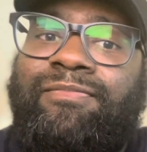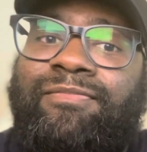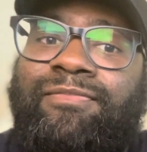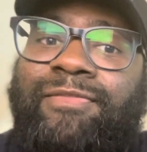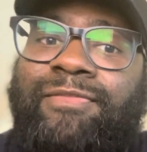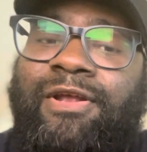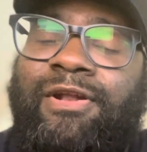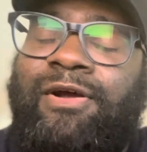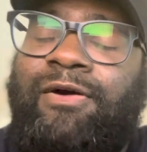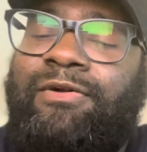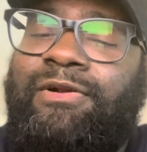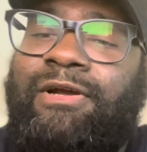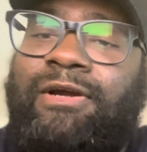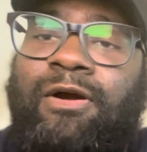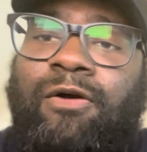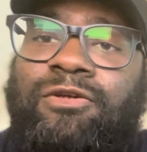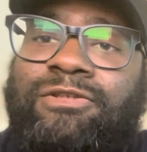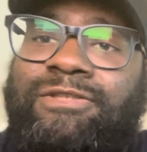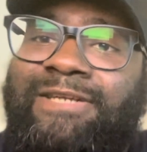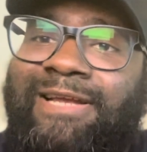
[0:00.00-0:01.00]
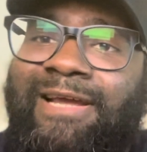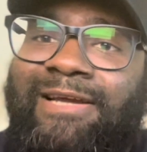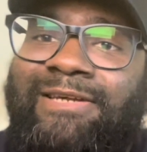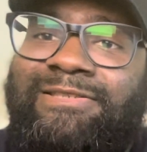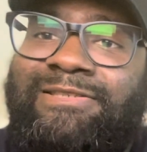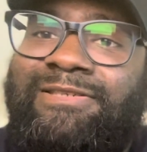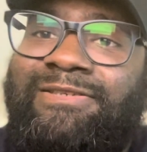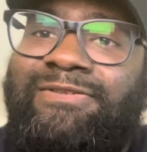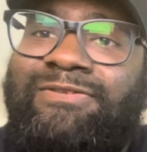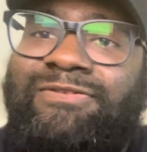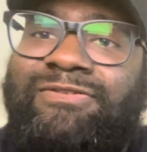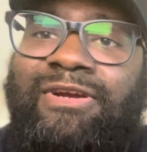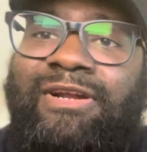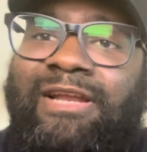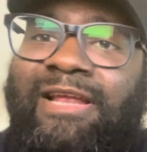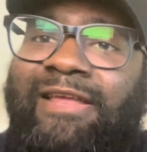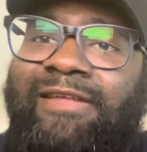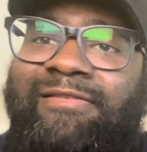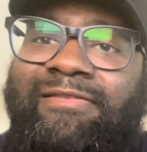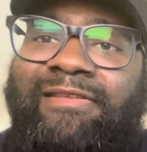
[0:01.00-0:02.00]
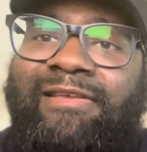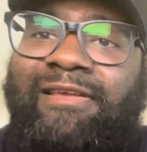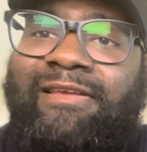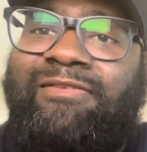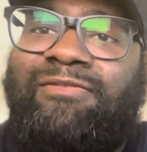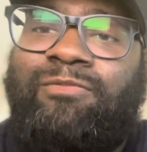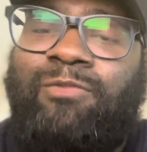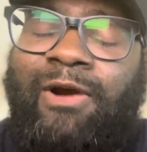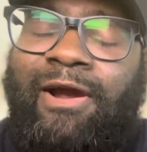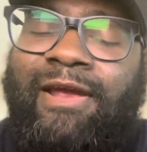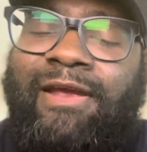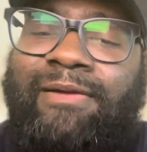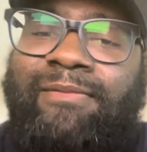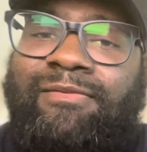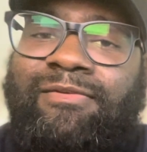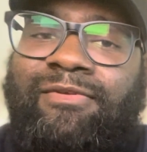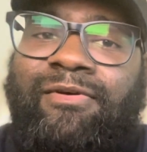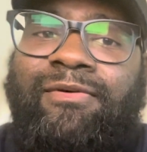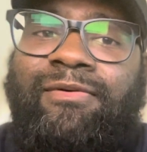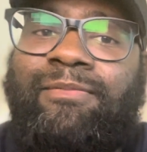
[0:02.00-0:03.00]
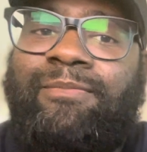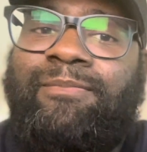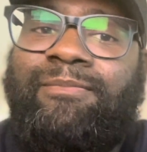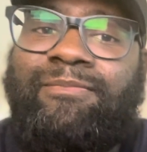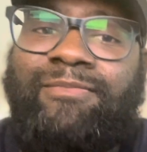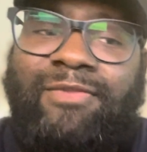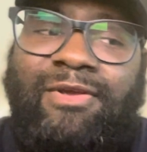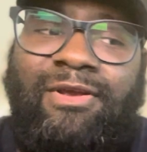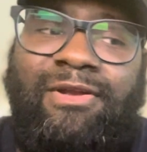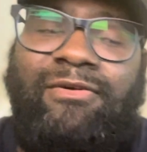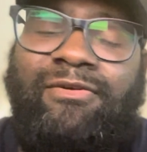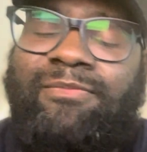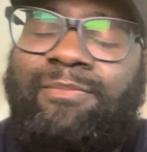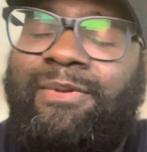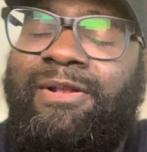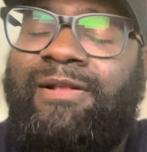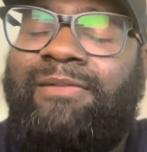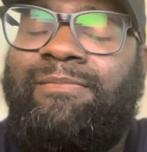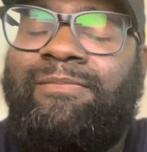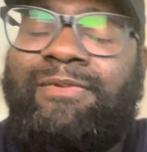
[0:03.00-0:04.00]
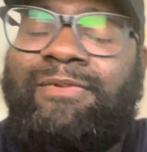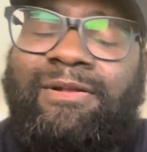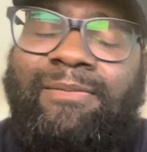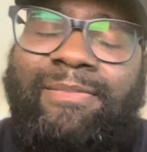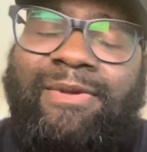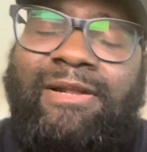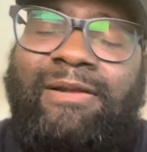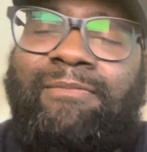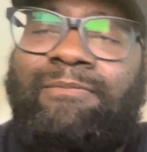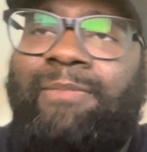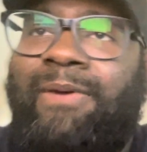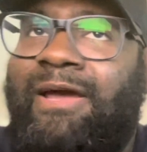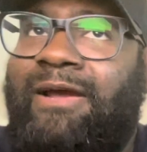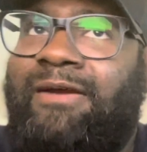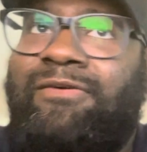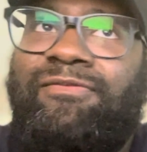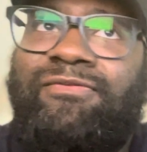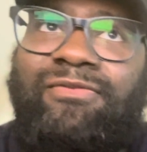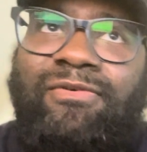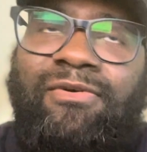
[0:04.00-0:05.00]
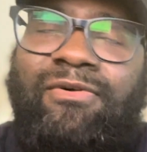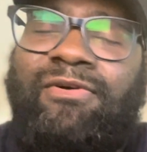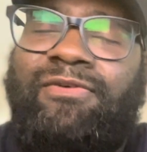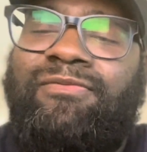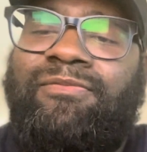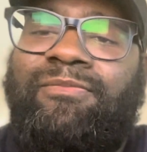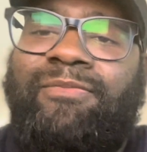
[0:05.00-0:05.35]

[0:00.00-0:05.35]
negotiations, trying to get things right. So, it's been a little bit of back and forth.